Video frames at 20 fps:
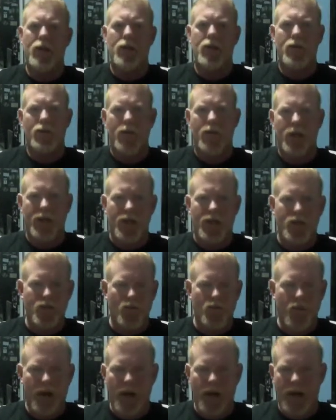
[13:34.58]
When it gets
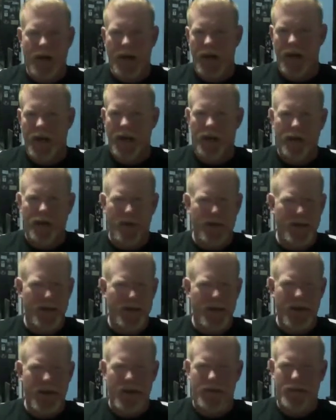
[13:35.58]
rainy and
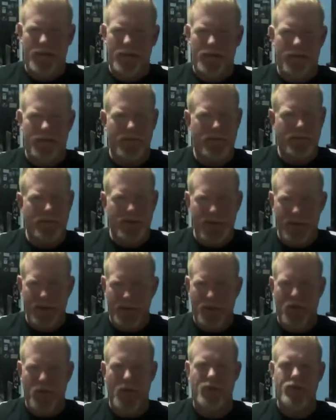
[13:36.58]
the
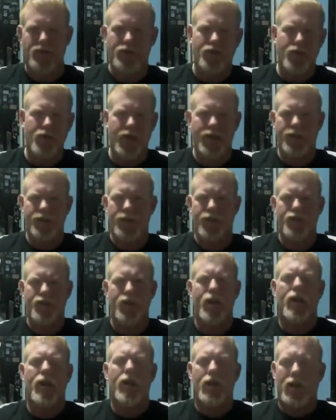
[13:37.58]
pressure changes,
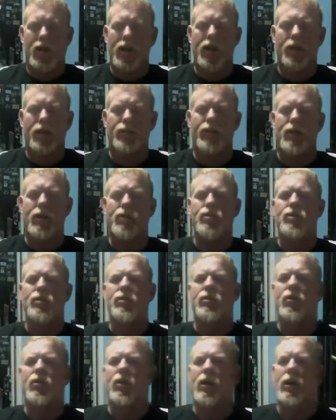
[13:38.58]
it affects
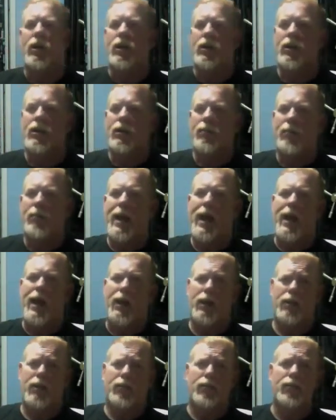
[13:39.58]
your
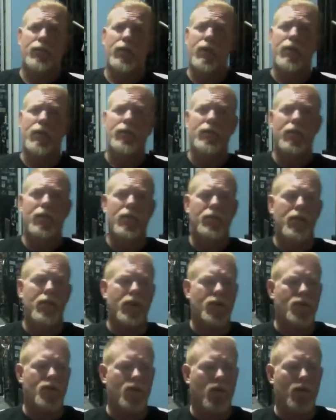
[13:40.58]
back very, very
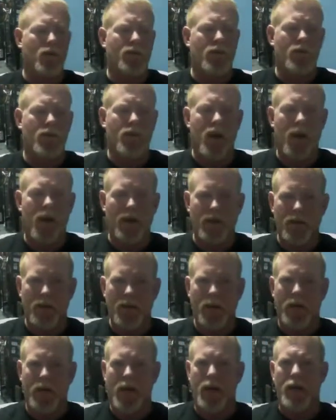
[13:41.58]
much so if you've got
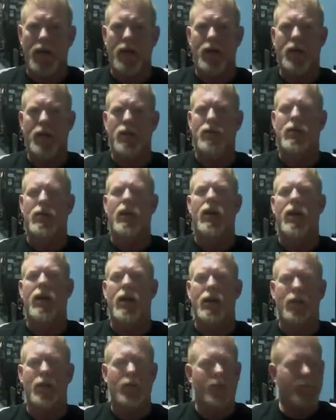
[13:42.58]
herniated disc like
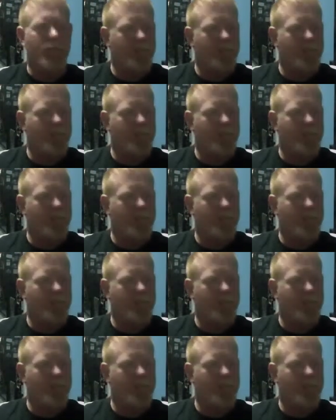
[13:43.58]
I do.